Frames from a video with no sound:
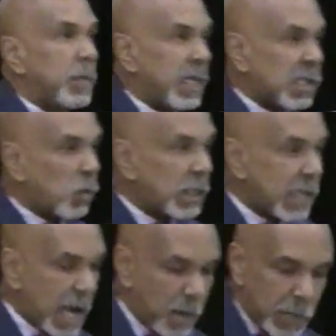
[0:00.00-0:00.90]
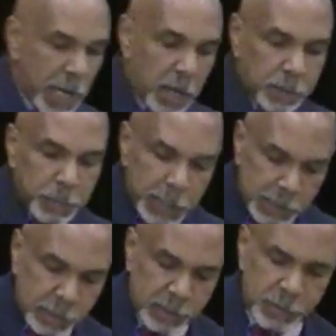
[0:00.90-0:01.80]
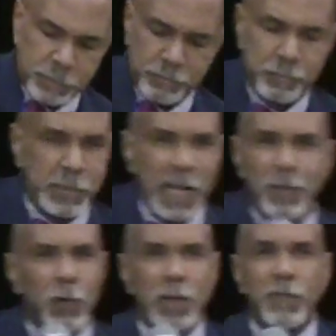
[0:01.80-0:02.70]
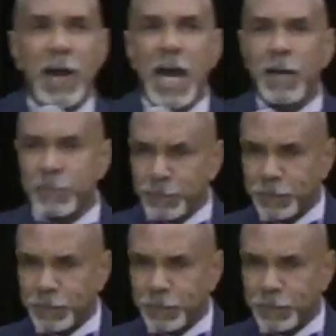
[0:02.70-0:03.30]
It's what time now? It's 10:45.